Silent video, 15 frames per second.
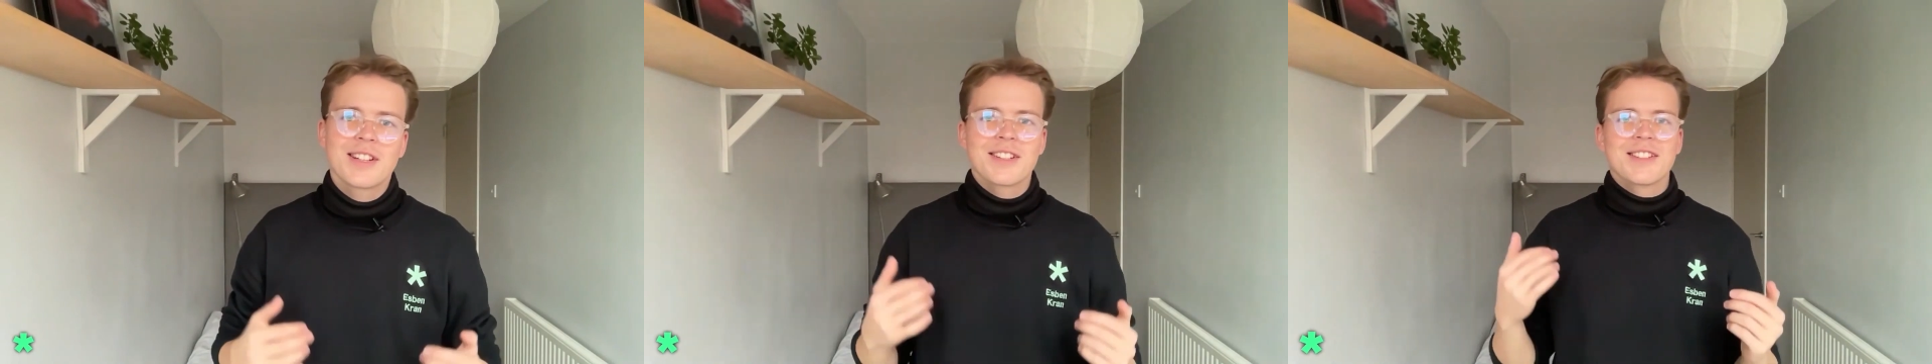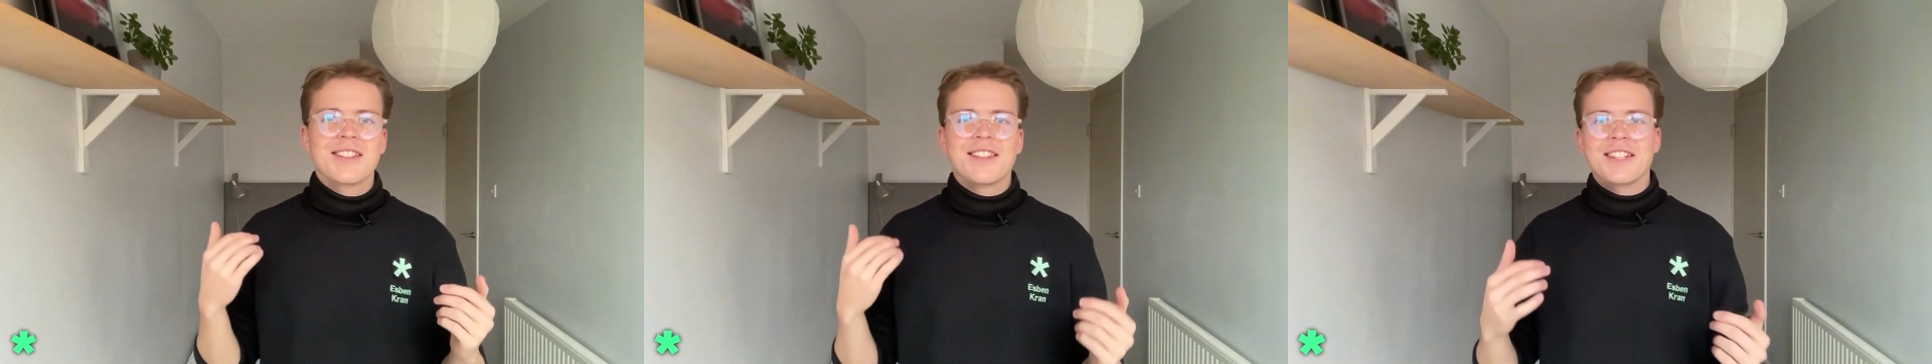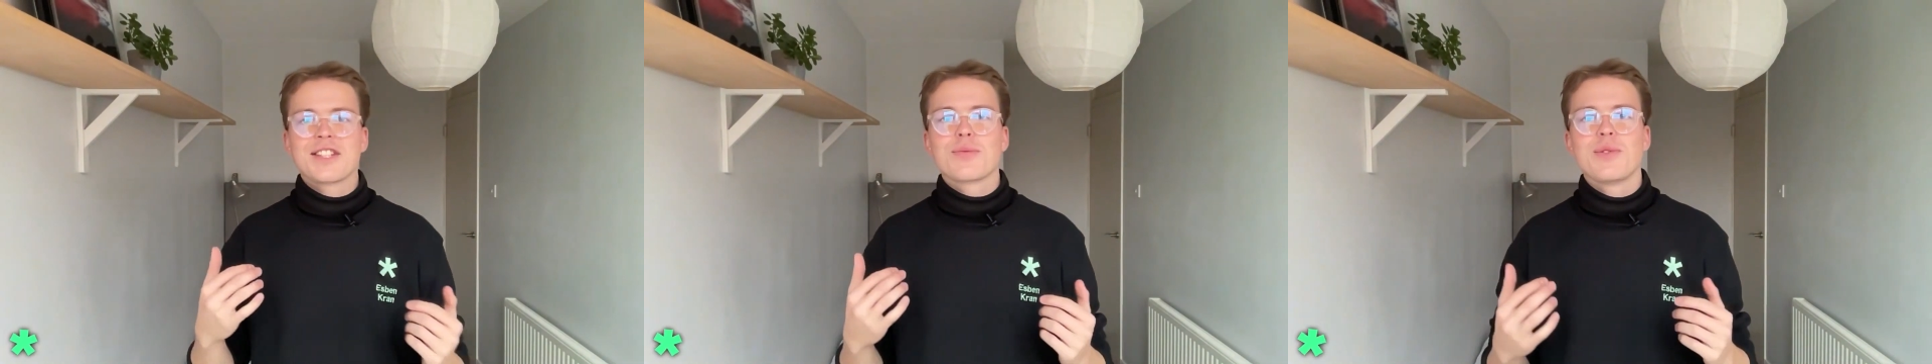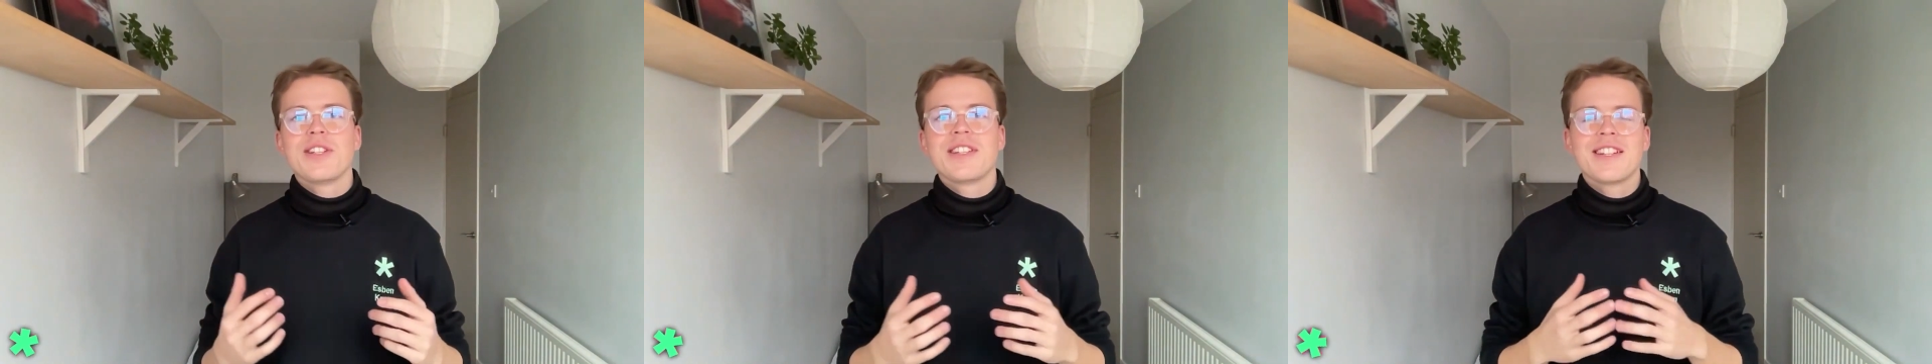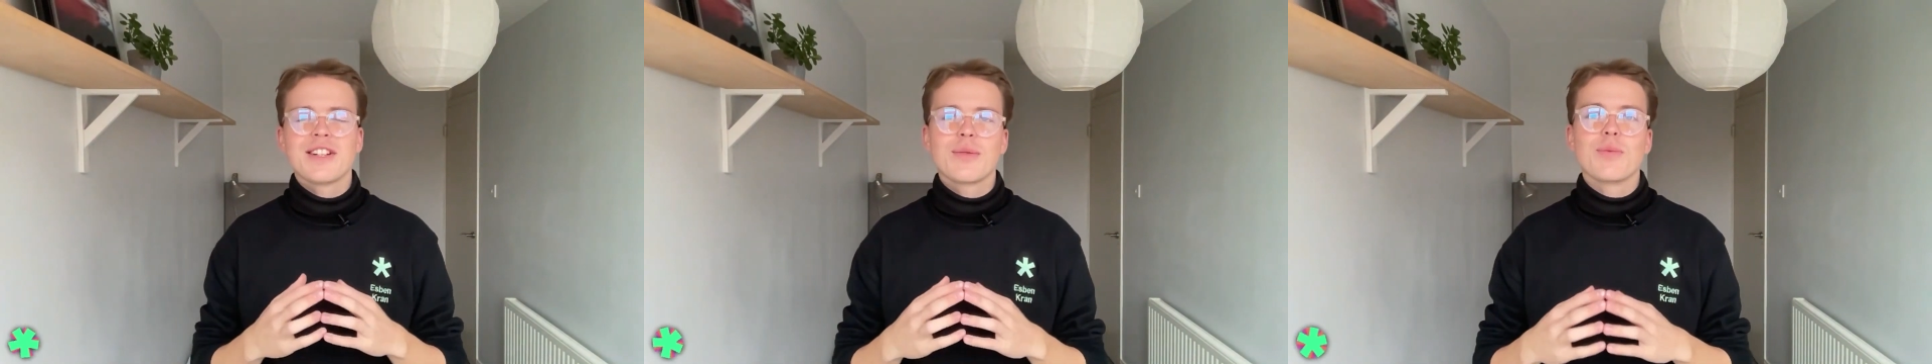This
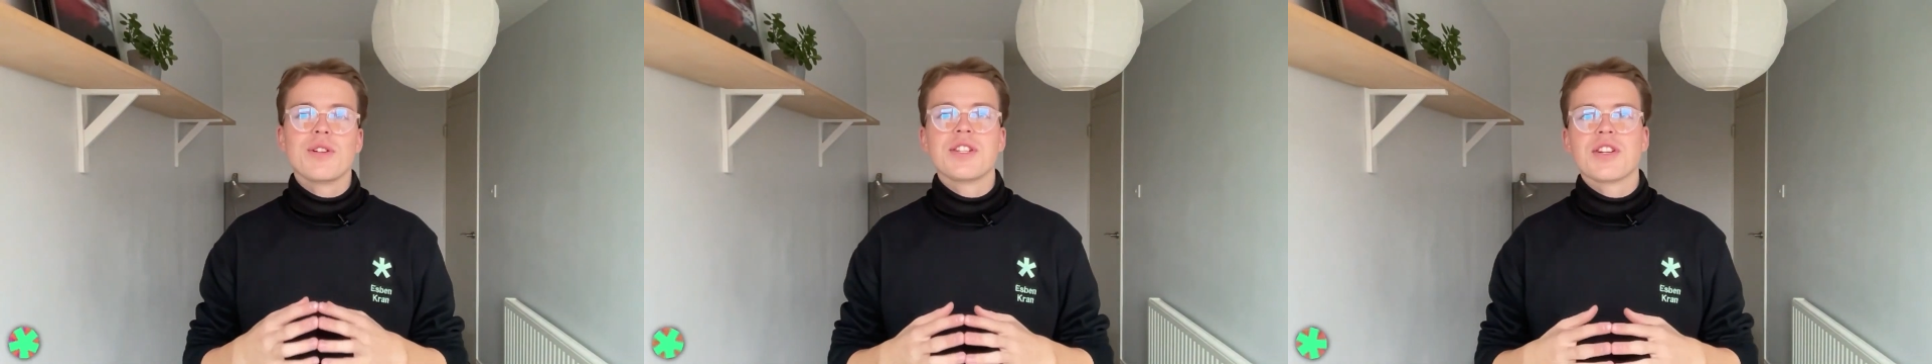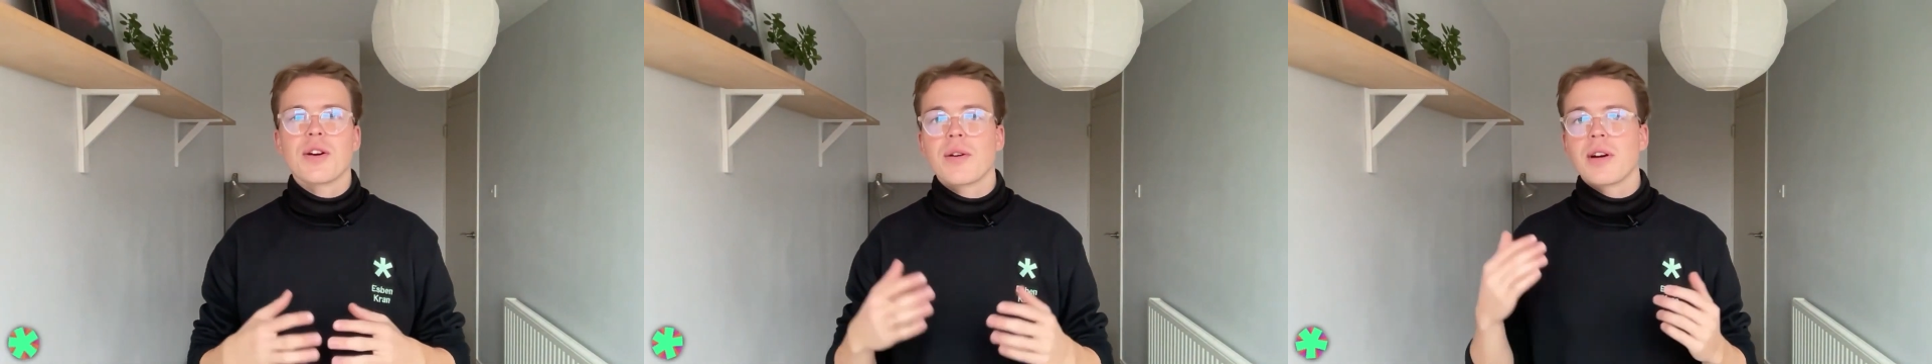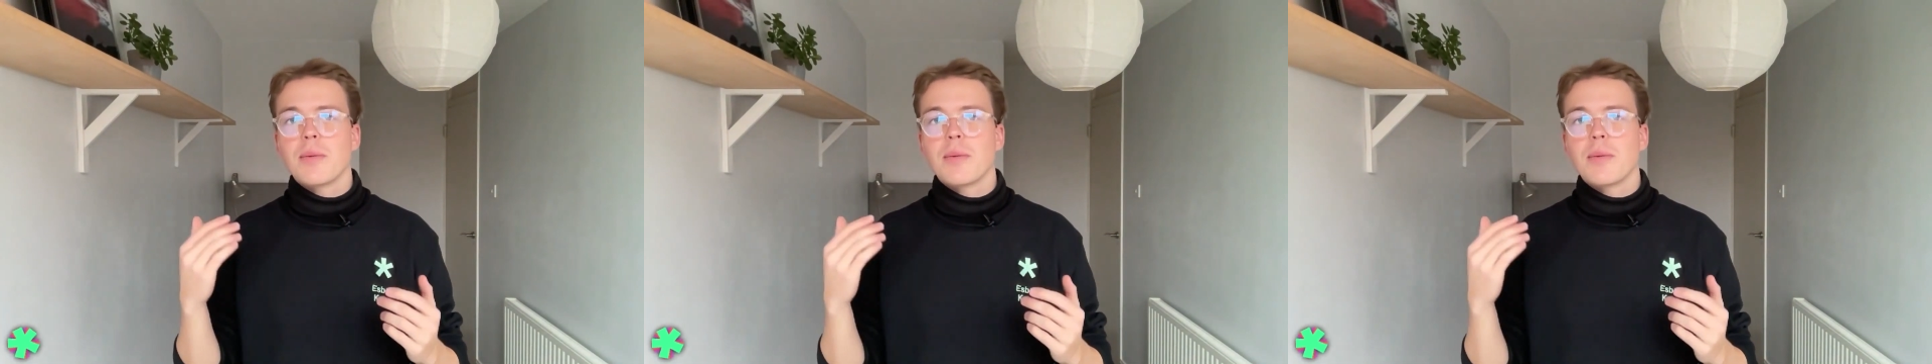week, we share